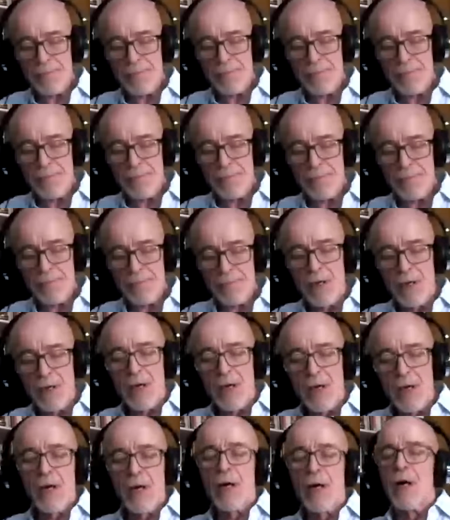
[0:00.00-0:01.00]
The boy's
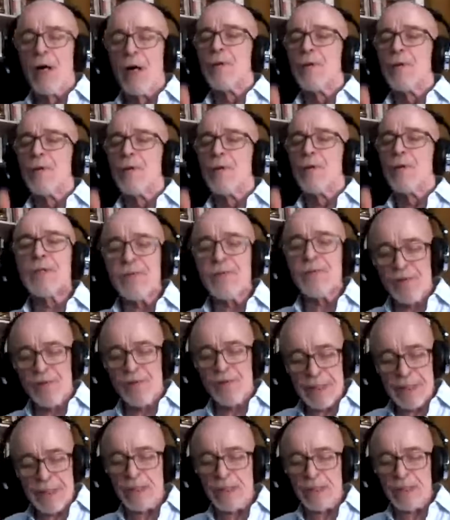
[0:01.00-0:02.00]
face climbed
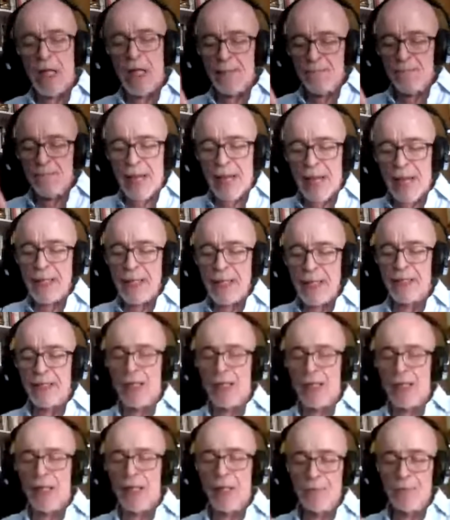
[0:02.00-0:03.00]
back down the
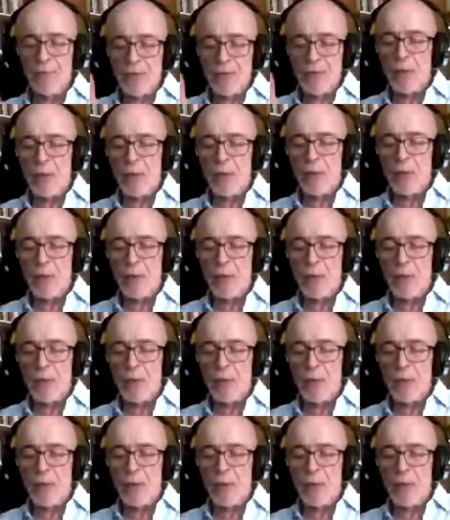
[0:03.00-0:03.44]
12-year tunnel